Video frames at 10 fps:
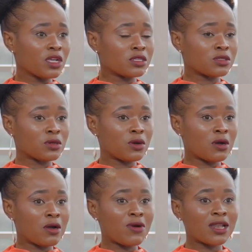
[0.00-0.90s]
So
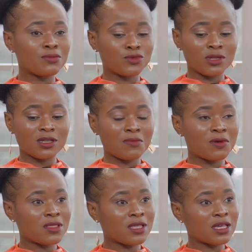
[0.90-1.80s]
uh, what I'm talking
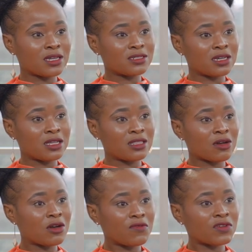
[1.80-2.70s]
about is that uh, the
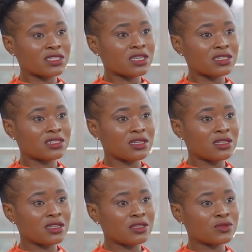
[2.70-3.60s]

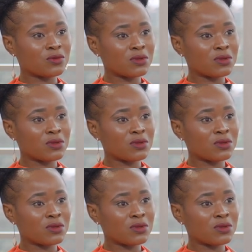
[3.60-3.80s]
conversation needs to